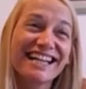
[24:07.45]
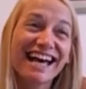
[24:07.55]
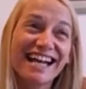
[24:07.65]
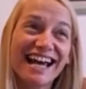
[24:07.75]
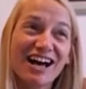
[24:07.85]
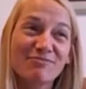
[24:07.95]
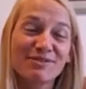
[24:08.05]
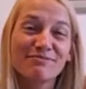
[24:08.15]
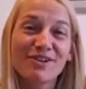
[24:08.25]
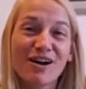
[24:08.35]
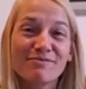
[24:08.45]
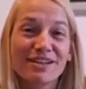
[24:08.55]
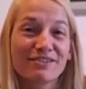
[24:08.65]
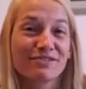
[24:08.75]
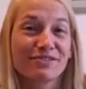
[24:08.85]
that album got
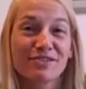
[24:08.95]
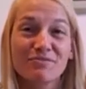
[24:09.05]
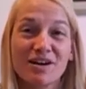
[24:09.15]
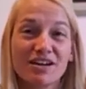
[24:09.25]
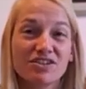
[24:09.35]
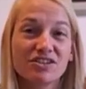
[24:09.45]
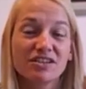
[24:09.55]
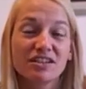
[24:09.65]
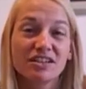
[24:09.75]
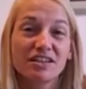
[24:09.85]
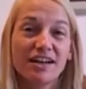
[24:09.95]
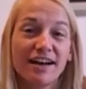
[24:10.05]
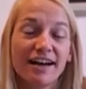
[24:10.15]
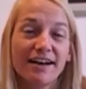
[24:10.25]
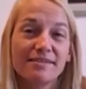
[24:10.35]
me through so much.
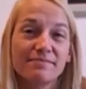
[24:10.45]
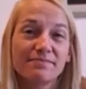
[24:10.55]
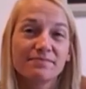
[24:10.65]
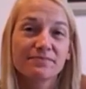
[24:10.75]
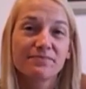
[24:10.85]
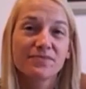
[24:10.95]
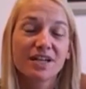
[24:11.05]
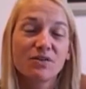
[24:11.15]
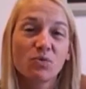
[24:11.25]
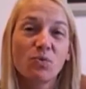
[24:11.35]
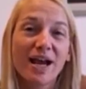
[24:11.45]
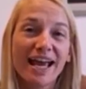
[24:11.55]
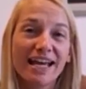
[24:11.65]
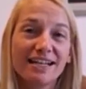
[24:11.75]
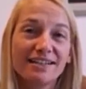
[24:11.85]
Um,
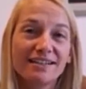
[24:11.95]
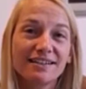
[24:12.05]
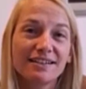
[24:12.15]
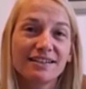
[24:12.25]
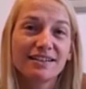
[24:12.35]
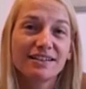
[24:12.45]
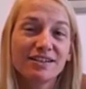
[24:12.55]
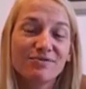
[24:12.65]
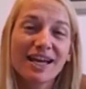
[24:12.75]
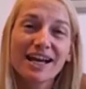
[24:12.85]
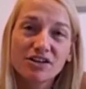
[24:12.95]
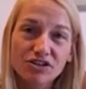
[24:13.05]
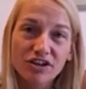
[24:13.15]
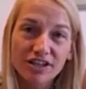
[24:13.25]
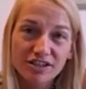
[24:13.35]
when you can't
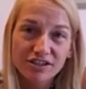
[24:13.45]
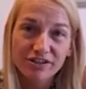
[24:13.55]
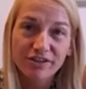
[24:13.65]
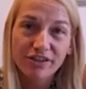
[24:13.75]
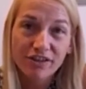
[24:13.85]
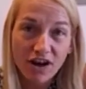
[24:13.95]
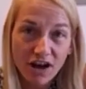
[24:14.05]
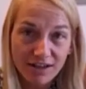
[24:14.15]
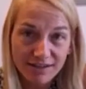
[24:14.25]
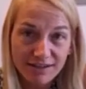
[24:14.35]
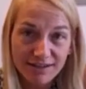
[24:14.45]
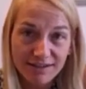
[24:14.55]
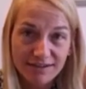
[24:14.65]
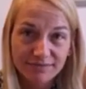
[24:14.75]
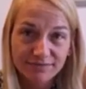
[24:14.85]
trust your
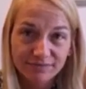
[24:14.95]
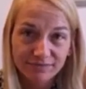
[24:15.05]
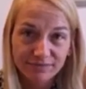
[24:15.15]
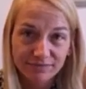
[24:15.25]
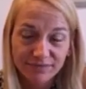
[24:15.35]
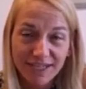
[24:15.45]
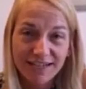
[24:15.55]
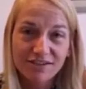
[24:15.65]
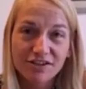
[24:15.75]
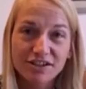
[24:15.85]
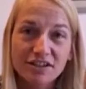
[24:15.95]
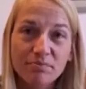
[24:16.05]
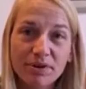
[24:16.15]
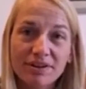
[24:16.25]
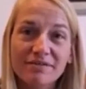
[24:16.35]
thoughts, it's good to
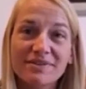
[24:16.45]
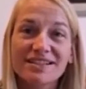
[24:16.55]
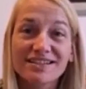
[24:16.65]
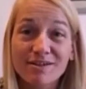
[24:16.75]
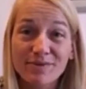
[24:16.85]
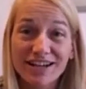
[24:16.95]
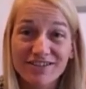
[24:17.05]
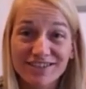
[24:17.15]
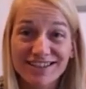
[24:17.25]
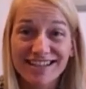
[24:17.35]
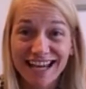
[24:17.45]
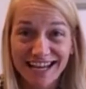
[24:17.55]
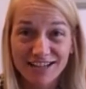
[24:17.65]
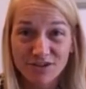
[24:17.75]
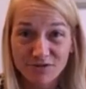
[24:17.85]
put them in someone else's
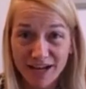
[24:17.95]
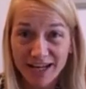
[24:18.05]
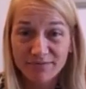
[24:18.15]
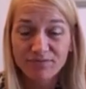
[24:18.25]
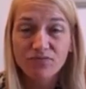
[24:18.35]
hands, right?